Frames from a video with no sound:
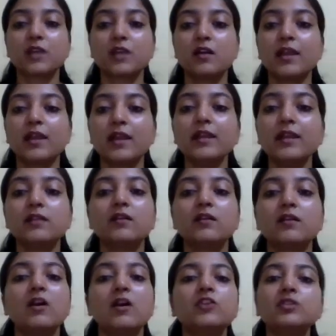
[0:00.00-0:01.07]
right?
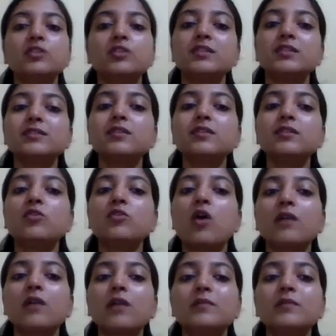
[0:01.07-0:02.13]
So this is the
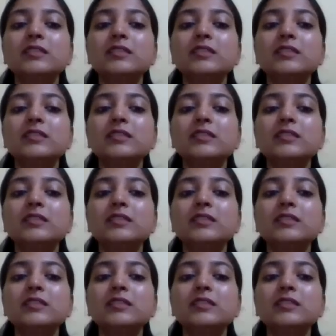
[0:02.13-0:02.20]
normal